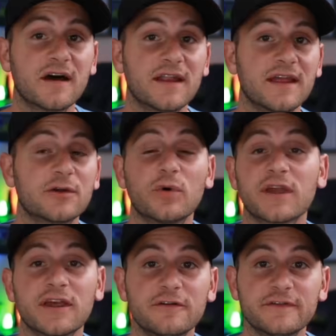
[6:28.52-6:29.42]
got a quick
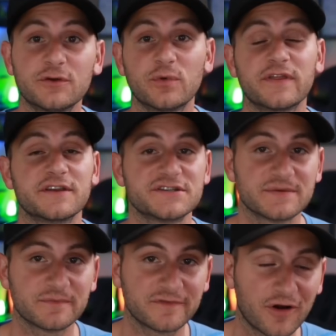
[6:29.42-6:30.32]
interview with
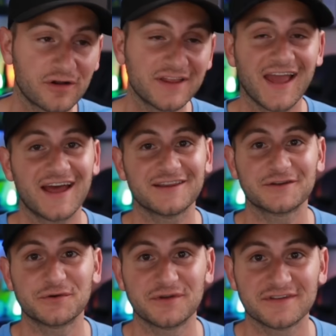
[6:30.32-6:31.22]
Jim Farley at
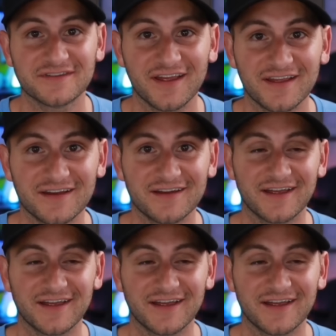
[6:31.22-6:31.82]
Laguna Seca,